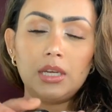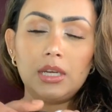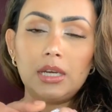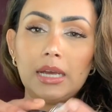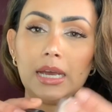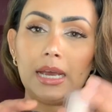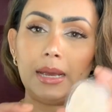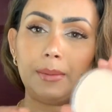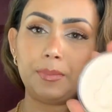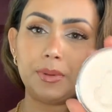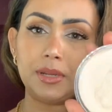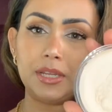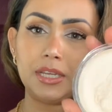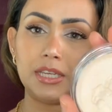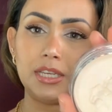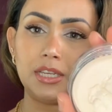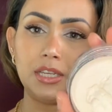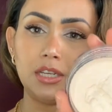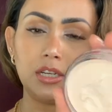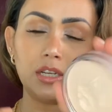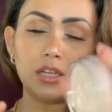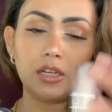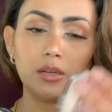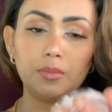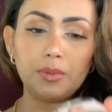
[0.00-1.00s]
happening
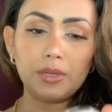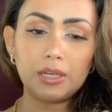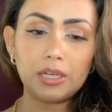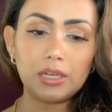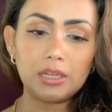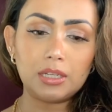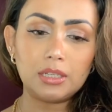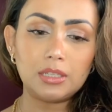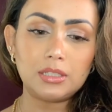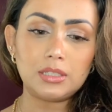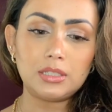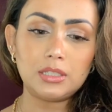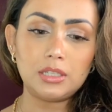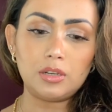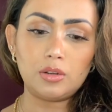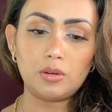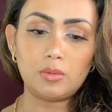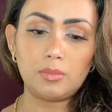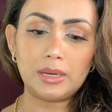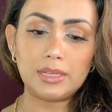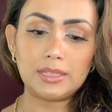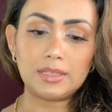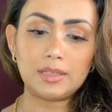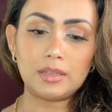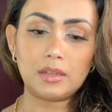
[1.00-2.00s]
here because you know
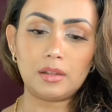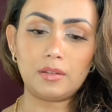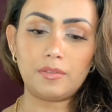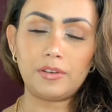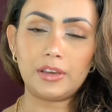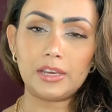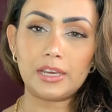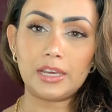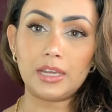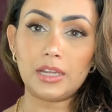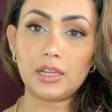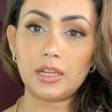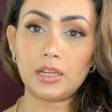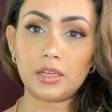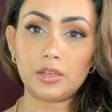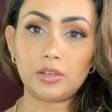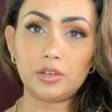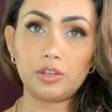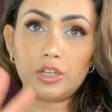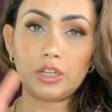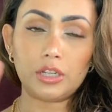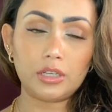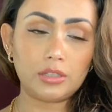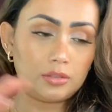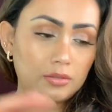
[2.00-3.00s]
myself, I
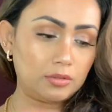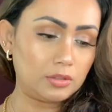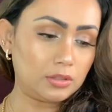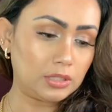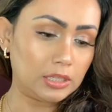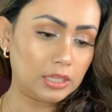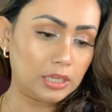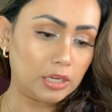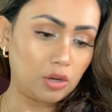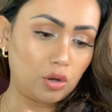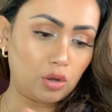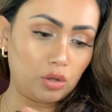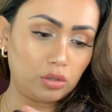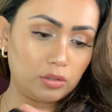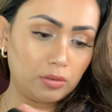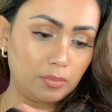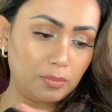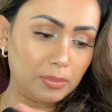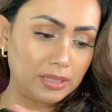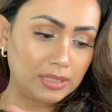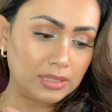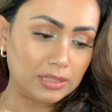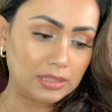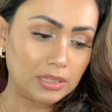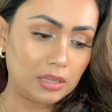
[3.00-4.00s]
couldn't get a hold of
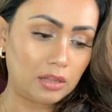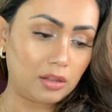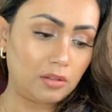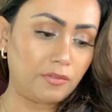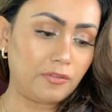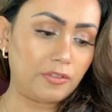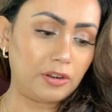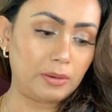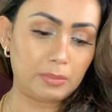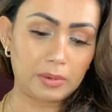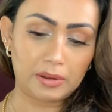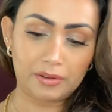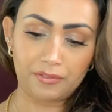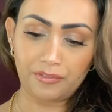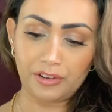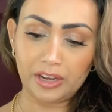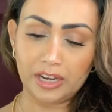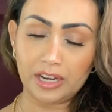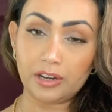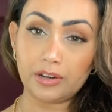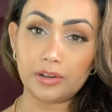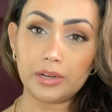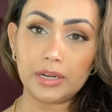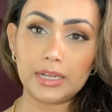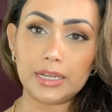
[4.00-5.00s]
myself and my
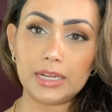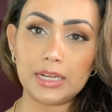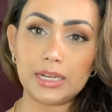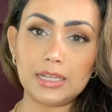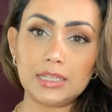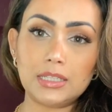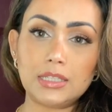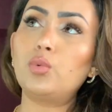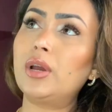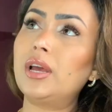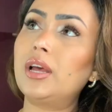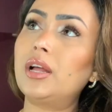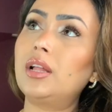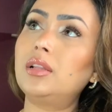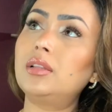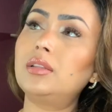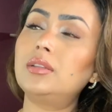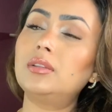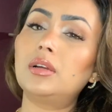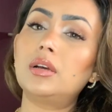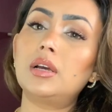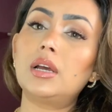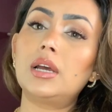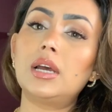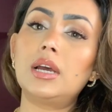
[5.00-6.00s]
finger, I guess.
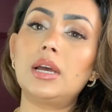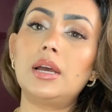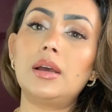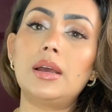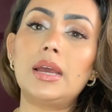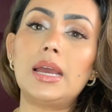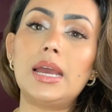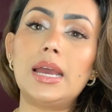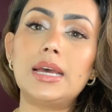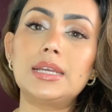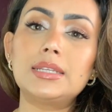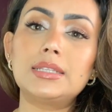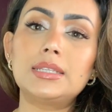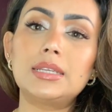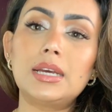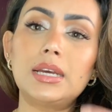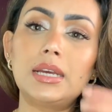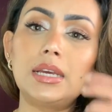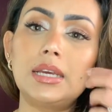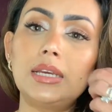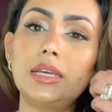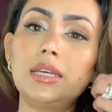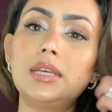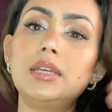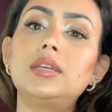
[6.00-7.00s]
Well, as
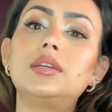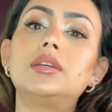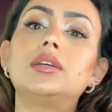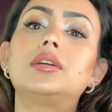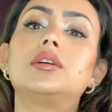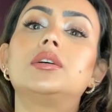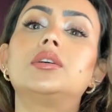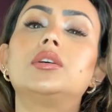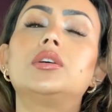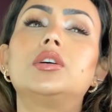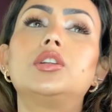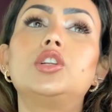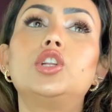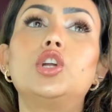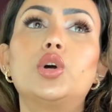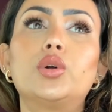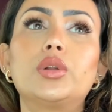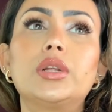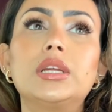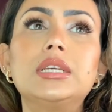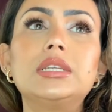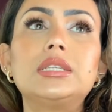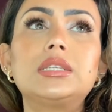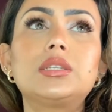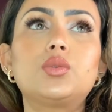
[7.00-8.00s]
I
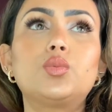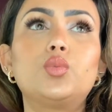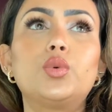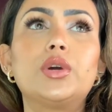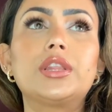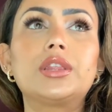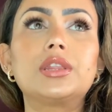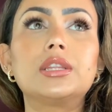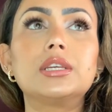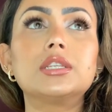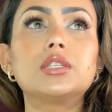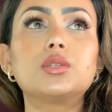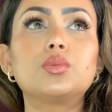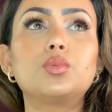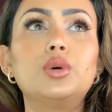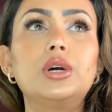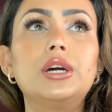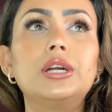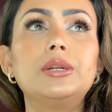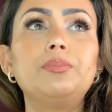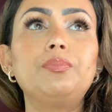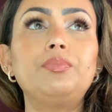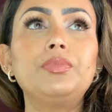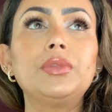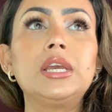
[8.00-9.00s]
noticed with this
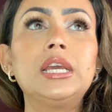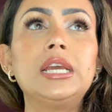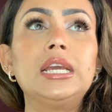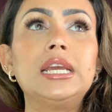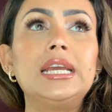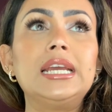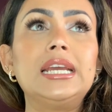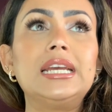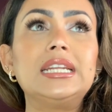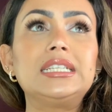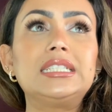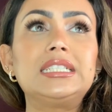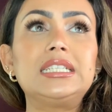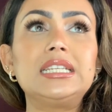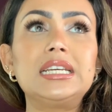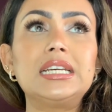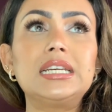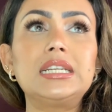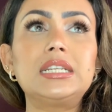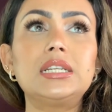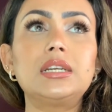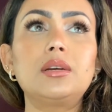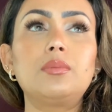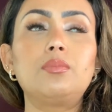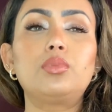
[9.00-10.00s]
one, it
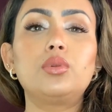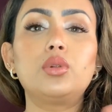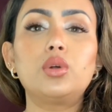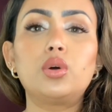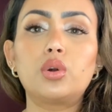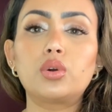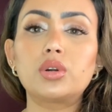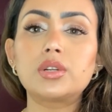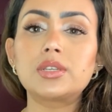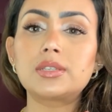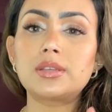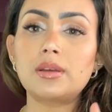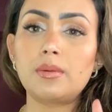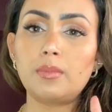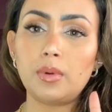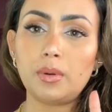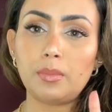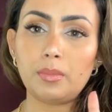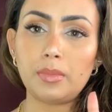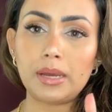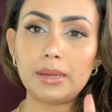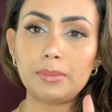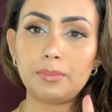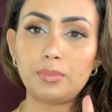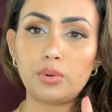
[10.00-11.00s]
did blur some of
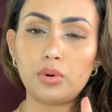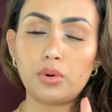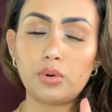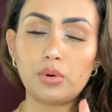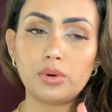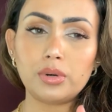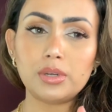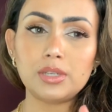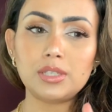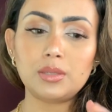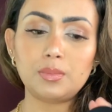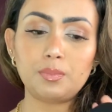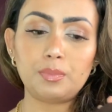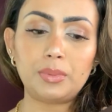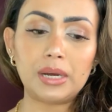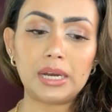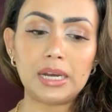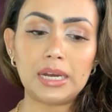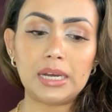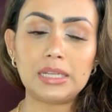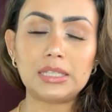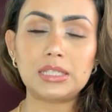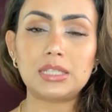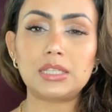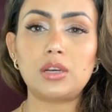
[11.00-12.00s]
my pores,
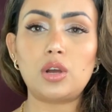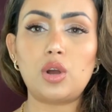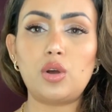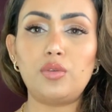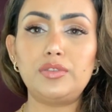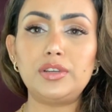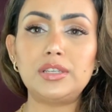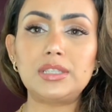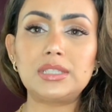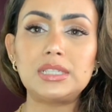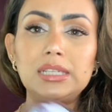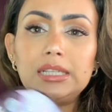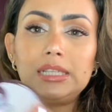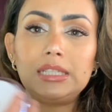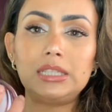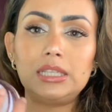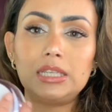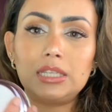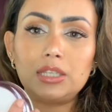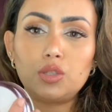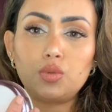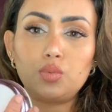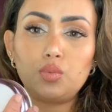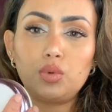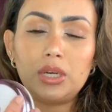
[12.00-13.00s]
but obviously
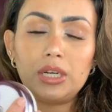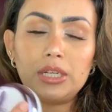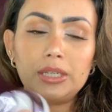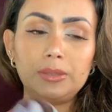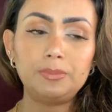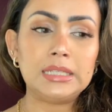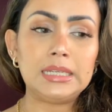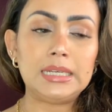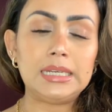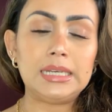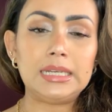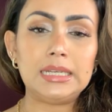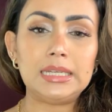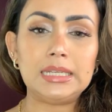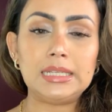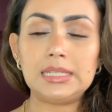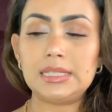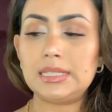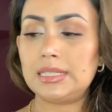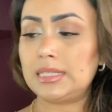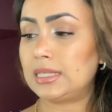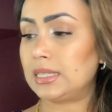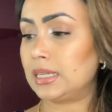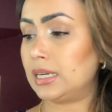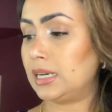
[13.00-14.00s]
this one
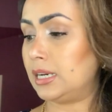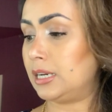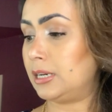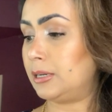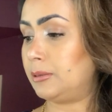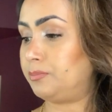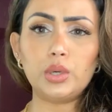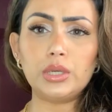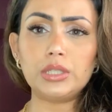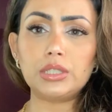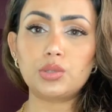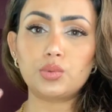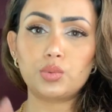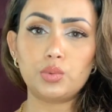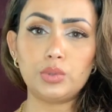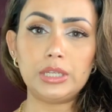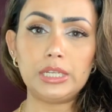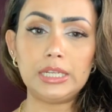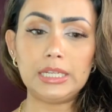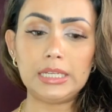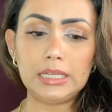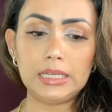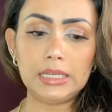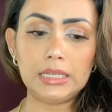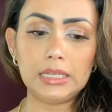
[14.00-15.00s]
is it's
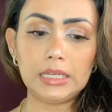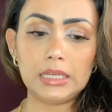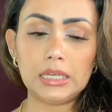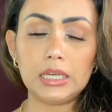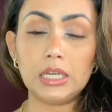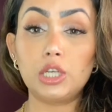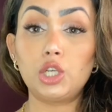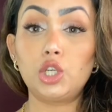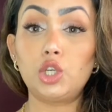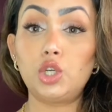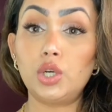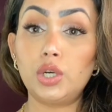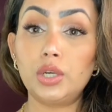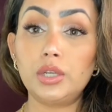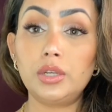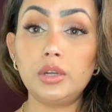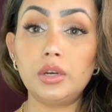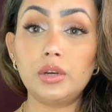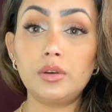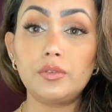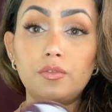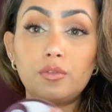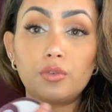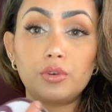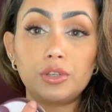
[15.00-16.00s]
really good
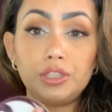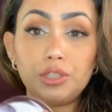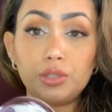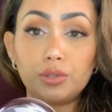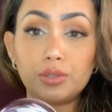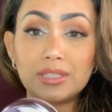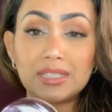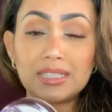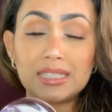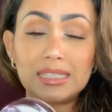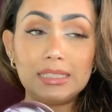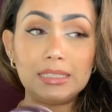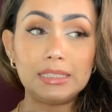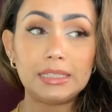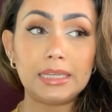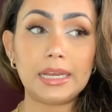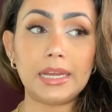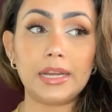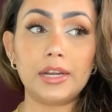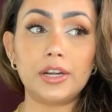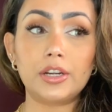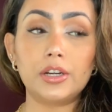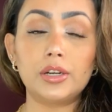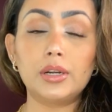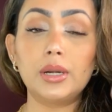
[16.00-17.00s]
for your
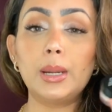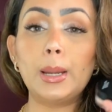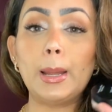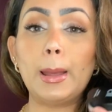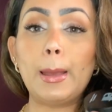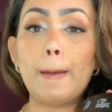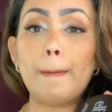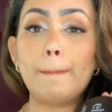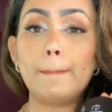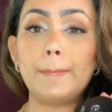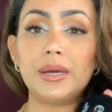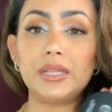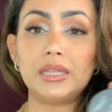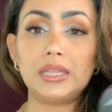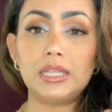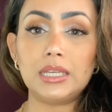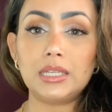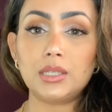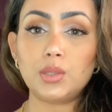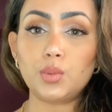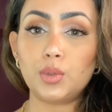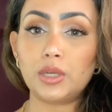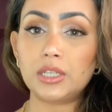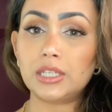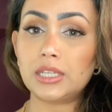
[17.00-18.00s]
skincare, but
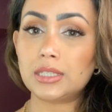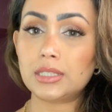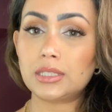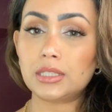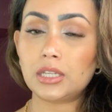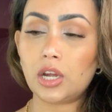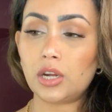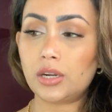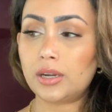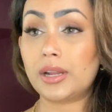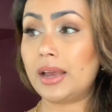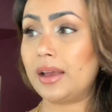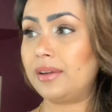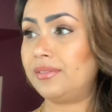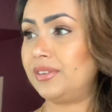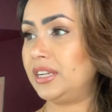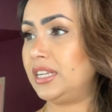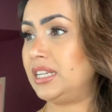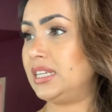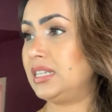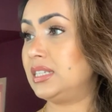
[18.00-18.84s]
this one does not have any